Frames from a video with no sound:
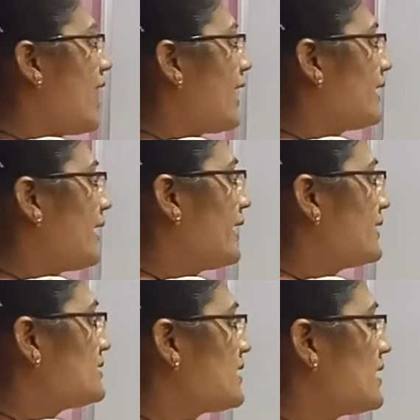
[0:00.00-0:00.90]
and
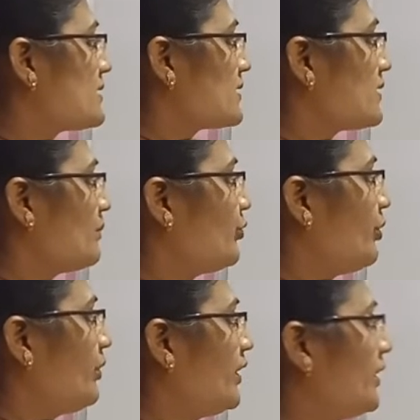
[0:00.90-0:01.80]
hence
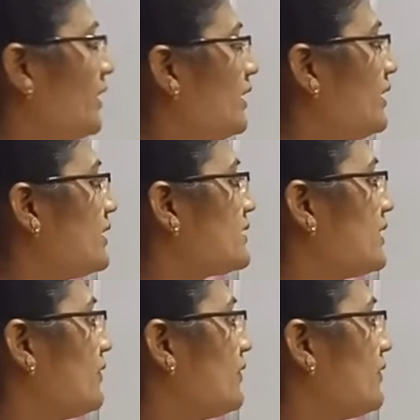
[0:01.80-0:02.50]
susceptibility is